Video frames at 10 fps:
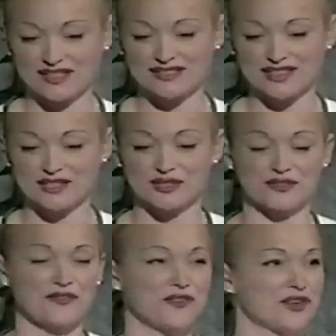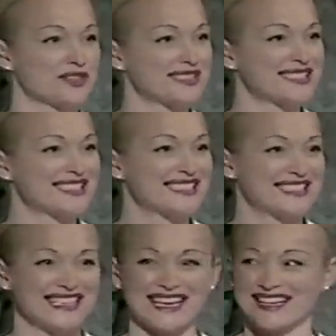is under First
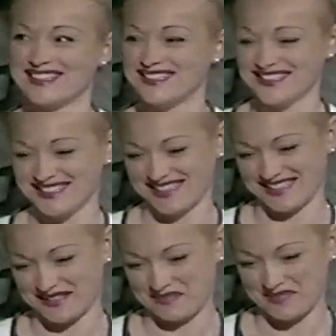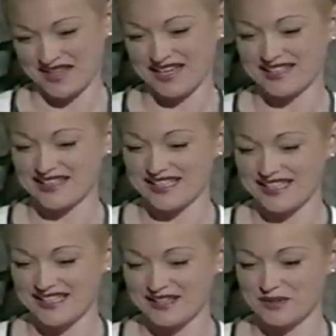Sales.
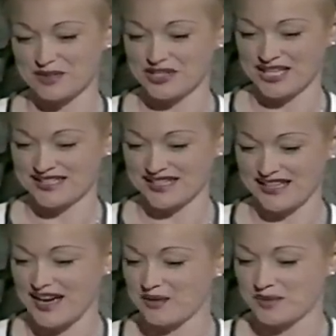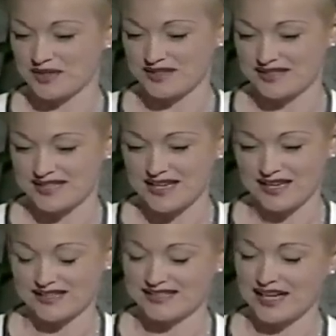Helene Rajeski Edwards
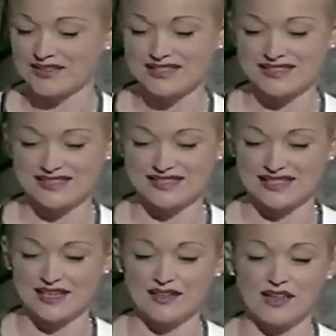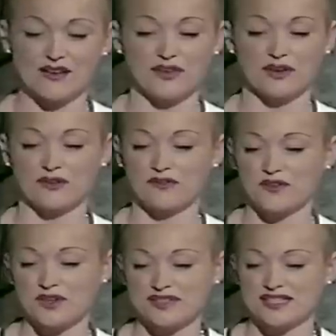announces the sale of her
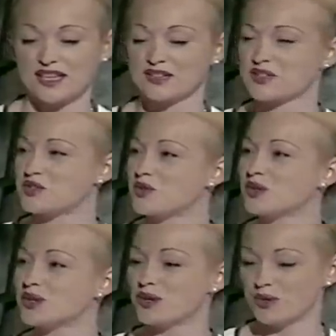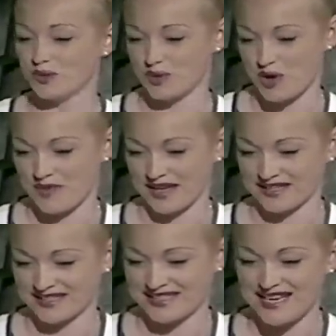first historical
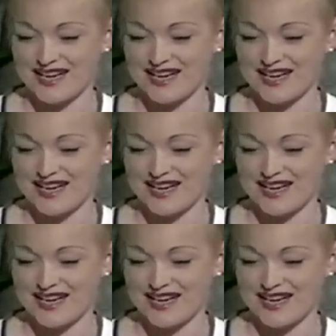romance,